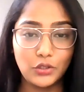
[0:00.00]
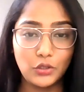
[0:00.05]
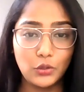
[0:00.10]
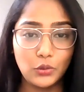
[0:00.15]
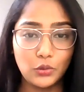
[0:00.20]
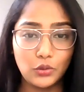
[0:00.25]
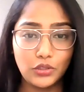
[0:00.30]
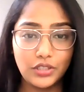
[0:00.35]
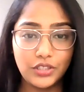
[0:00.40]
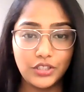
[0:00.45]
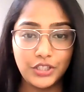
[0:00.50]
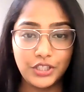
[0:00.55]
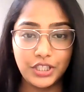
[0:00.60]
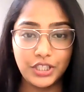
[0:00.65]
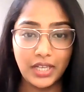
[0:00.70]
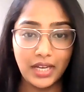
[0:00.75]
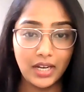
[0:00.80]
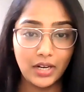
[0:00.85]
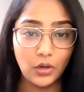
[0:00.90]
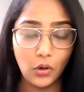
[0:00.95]
Don't
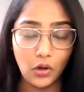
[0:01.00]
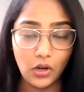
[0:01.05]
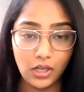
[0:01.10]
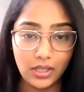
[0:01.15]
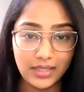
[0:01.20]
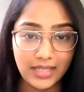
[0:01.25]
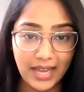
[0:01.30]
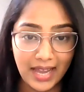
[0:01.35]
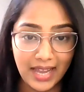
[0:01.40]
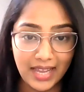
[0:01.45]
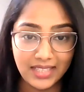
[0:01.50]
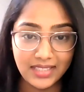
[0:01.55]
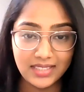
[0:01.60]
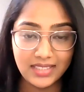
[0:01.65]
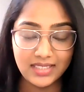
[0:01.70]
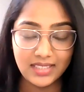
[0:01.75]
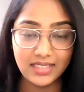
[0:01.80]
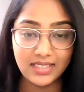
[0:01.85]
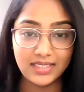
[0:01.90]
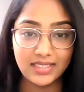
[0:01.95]
share all the
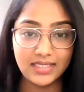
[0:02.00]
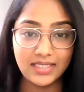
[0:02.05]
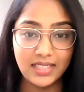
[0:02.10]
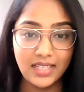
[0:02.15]
answers.